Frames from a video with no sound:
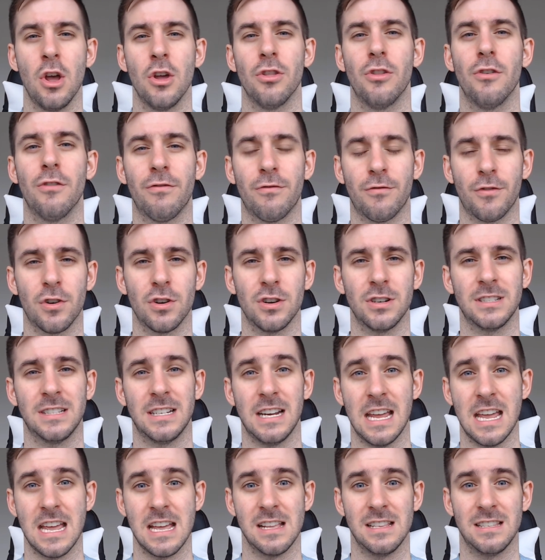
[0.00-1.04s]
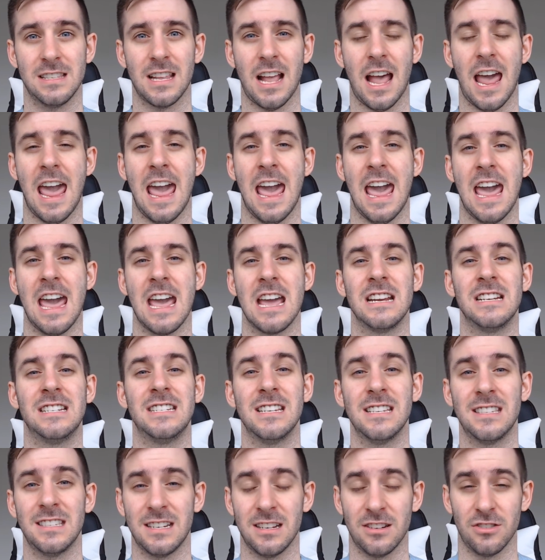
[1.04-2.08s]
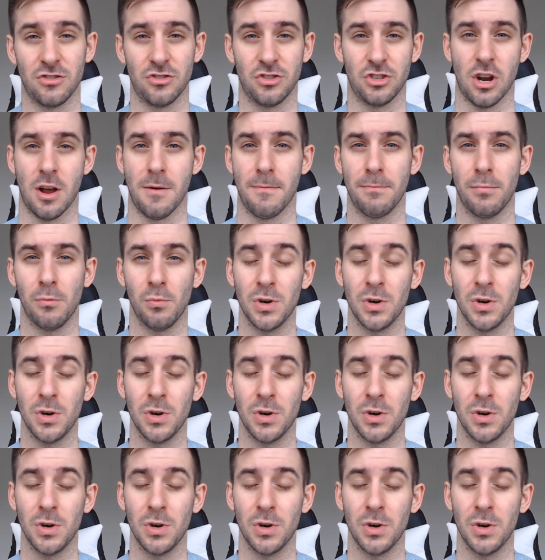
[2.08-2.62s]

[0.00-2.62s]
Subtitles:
The first is a distance jump,